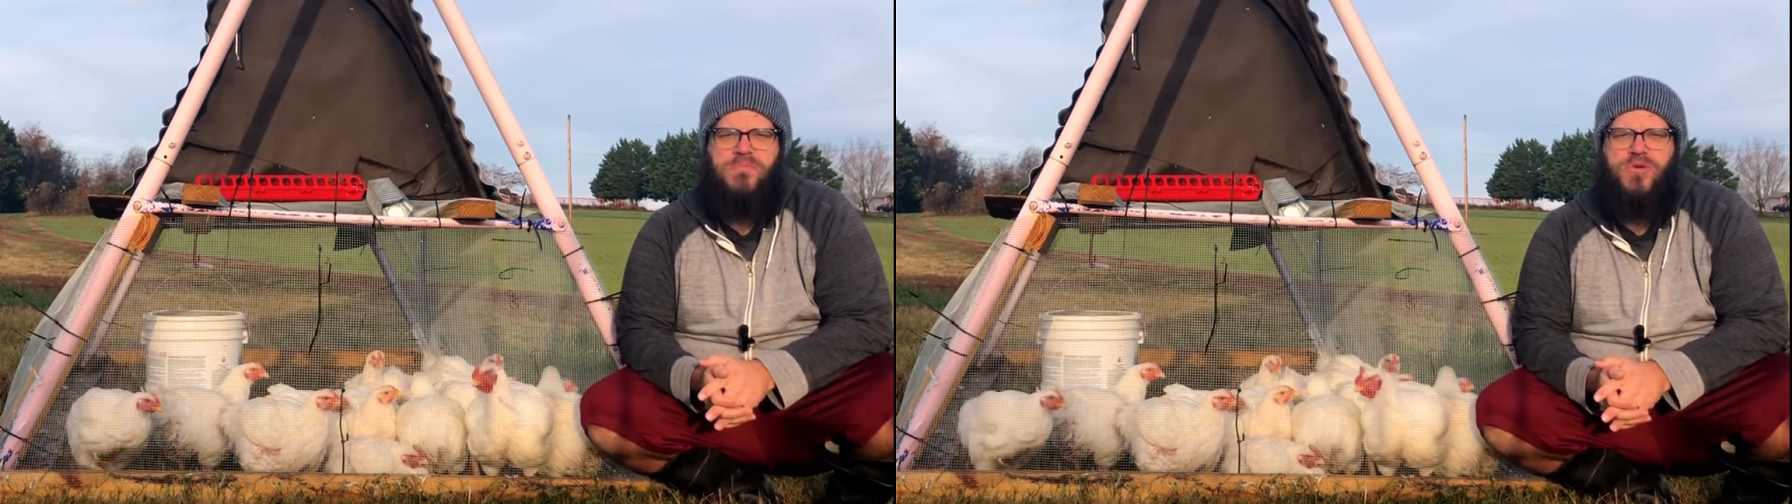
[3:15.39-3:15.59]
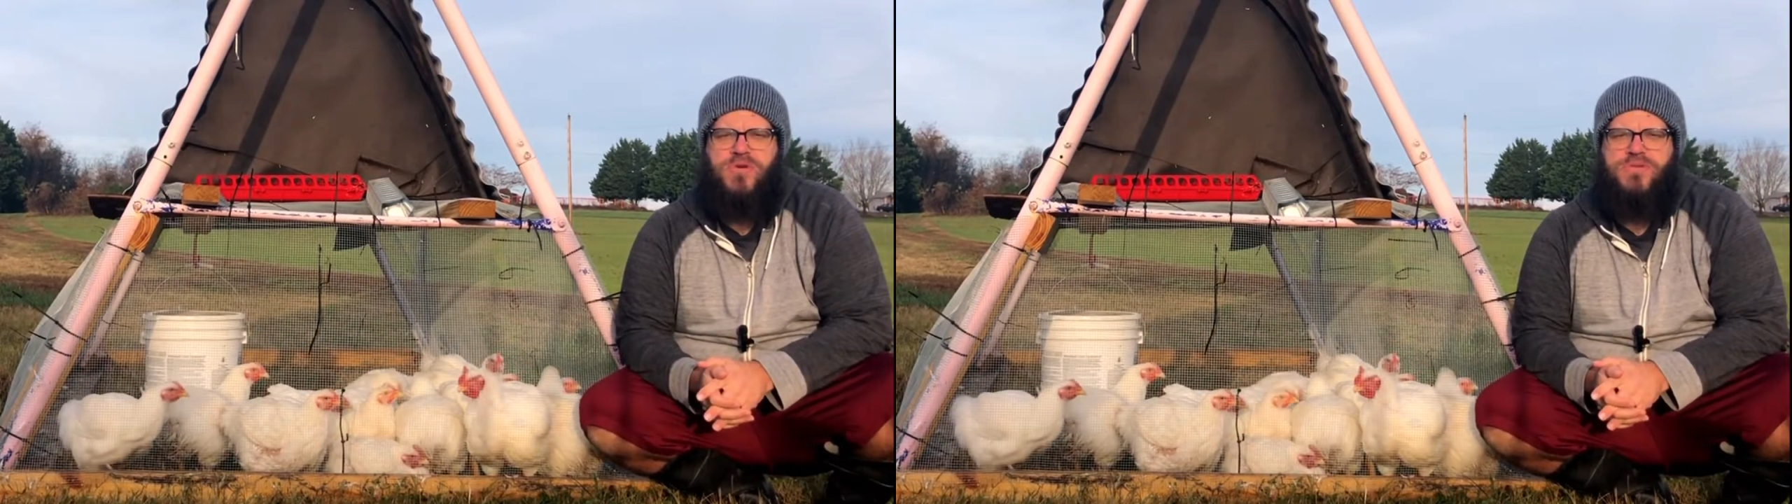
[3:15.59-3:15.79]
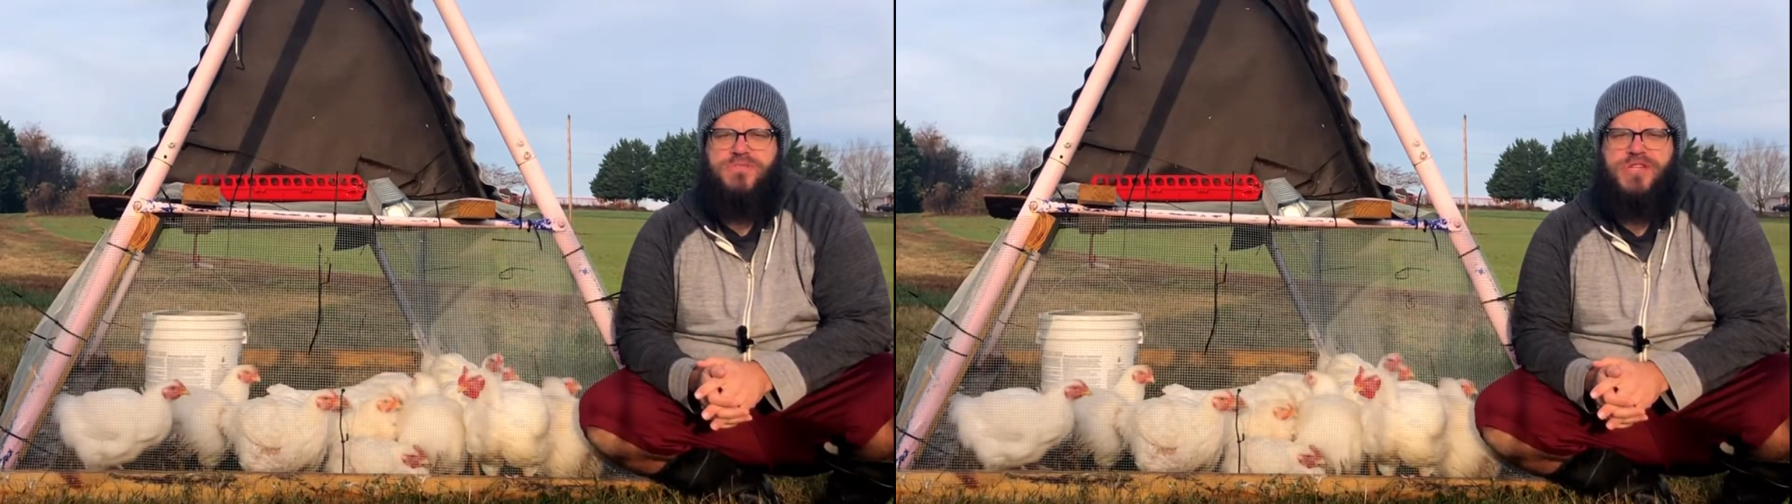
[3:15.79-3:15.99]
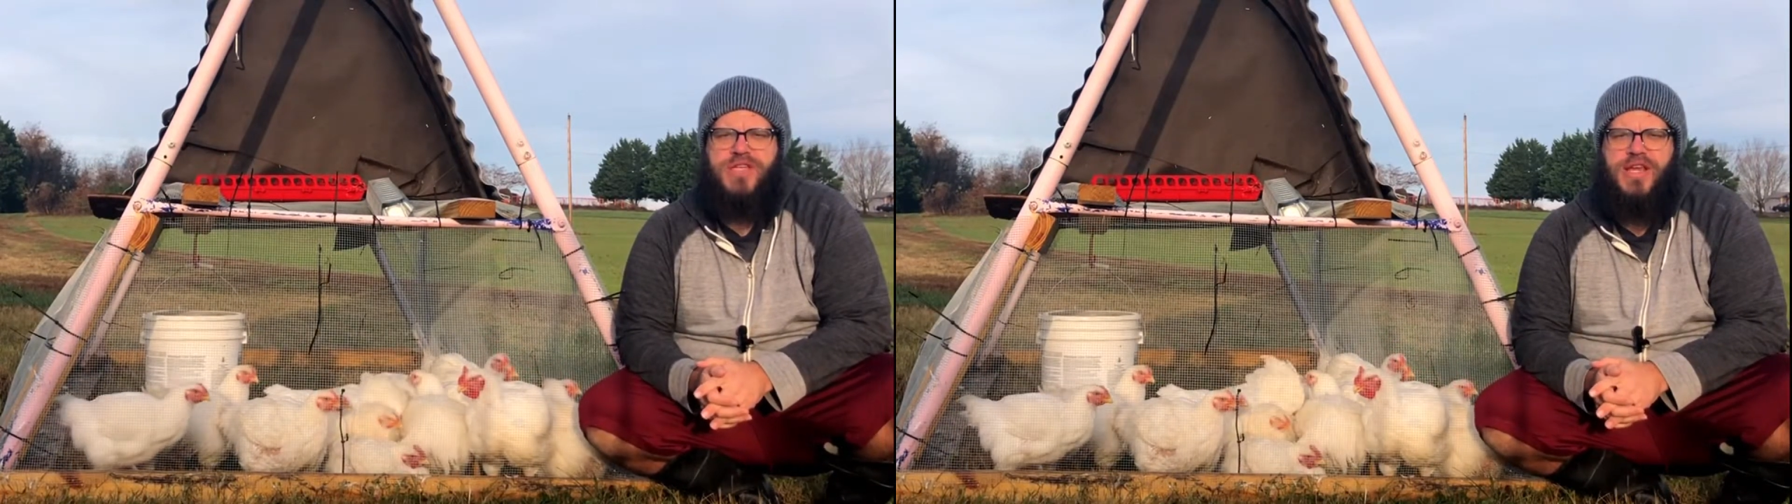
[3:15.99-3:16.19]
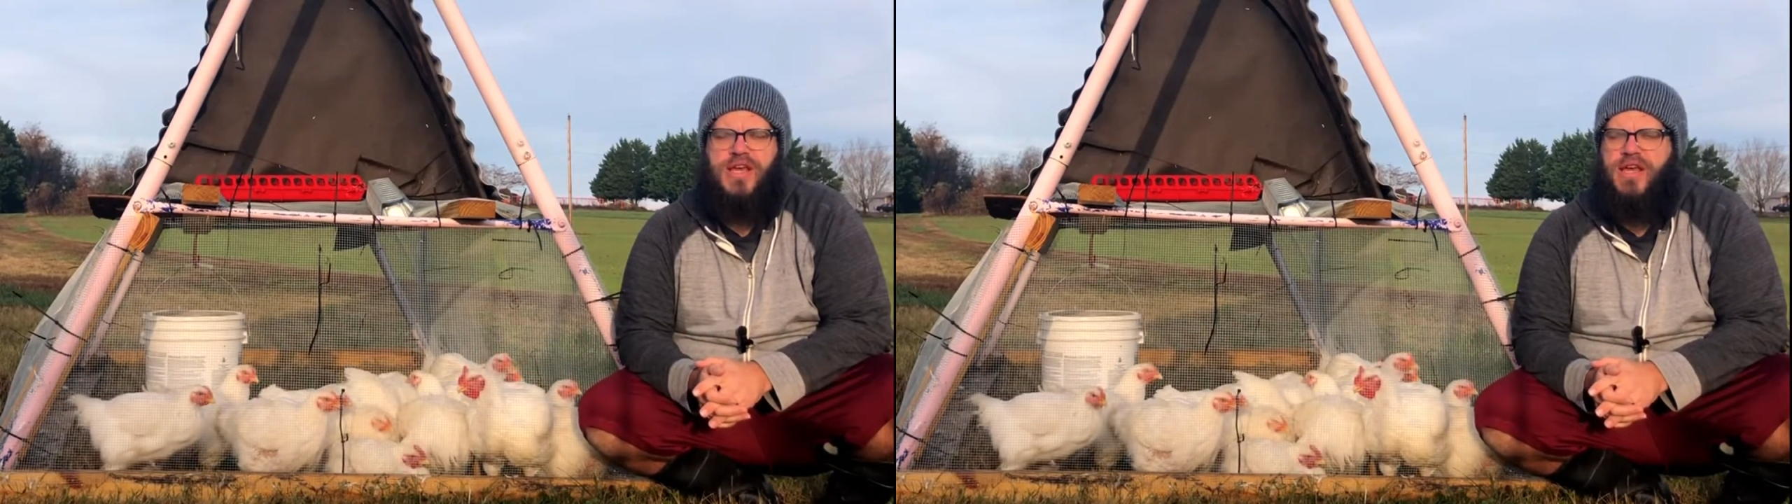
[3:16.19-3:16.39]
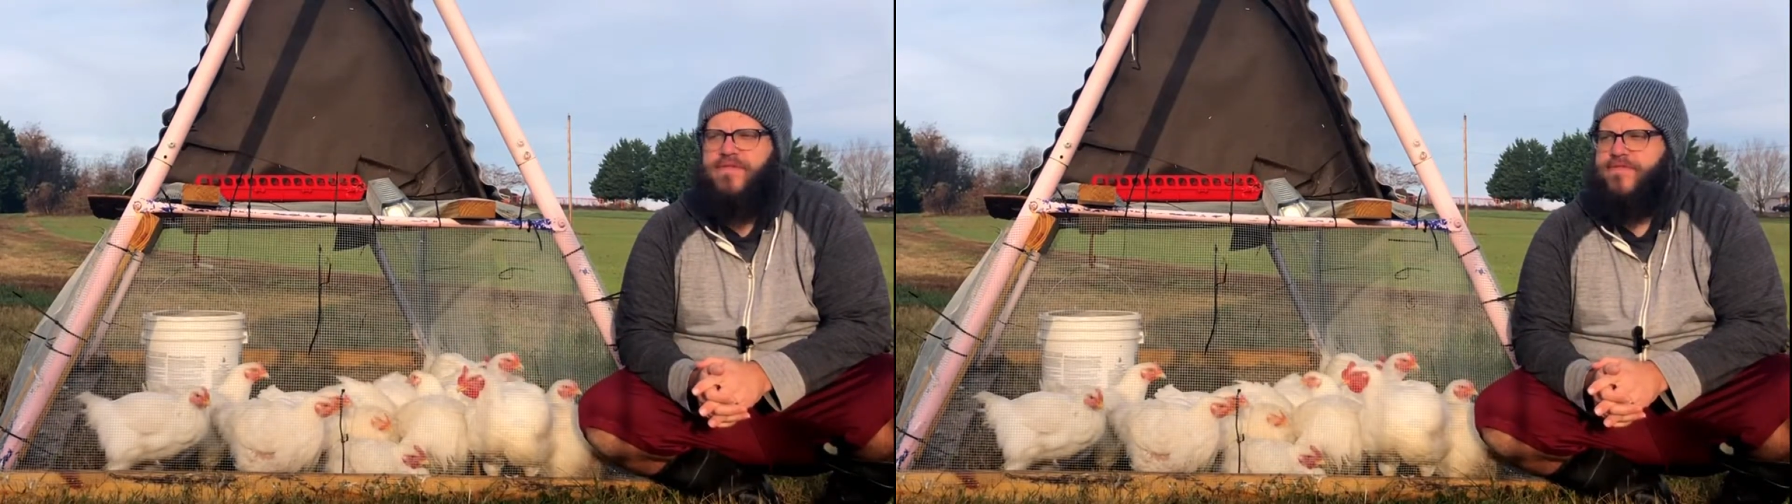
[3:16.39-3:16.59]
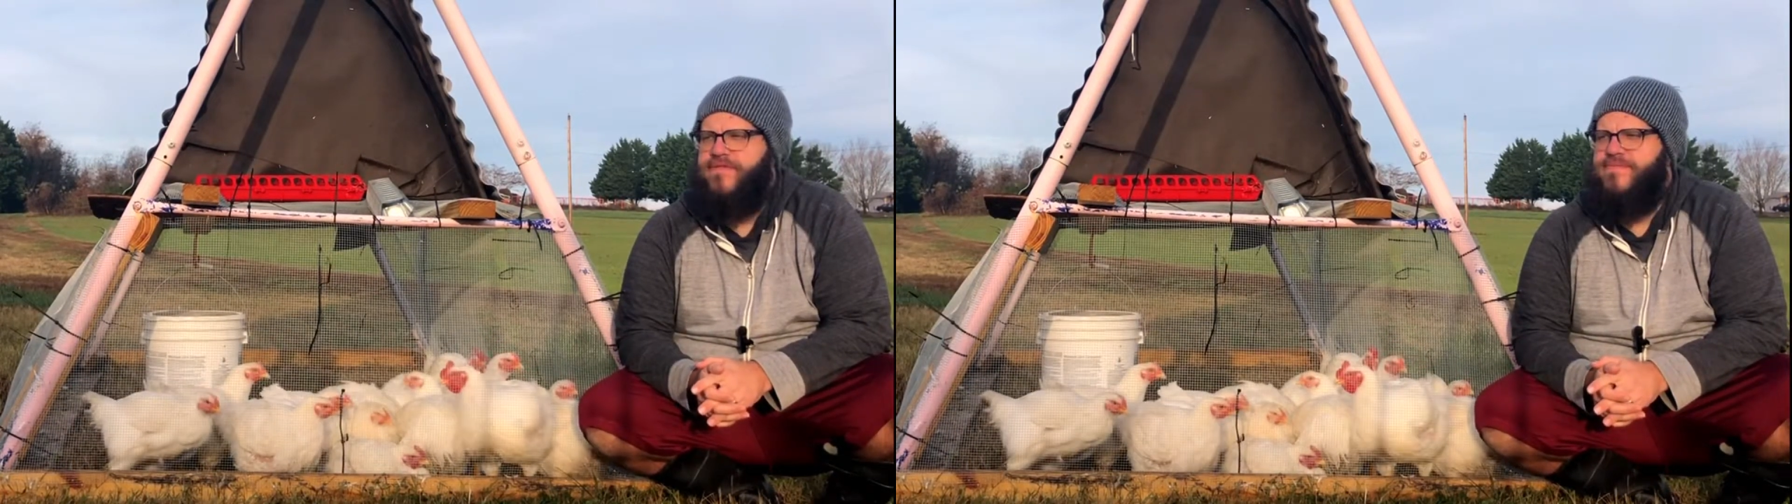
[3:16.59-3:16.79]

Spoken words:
motor just to have